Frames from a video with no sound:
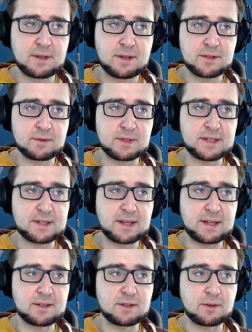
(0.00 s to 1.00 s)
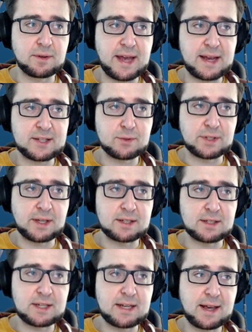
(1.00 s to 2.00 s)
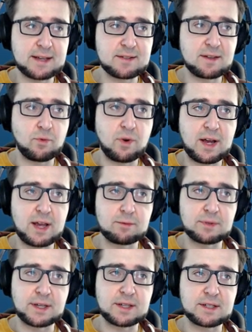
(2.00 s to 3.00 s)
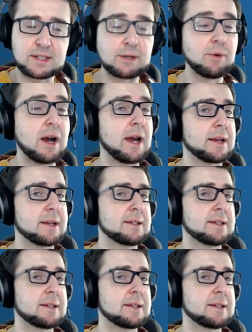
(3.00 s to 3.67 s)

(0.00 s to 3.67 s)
So in this case, you know, x would get tx and y would get ty.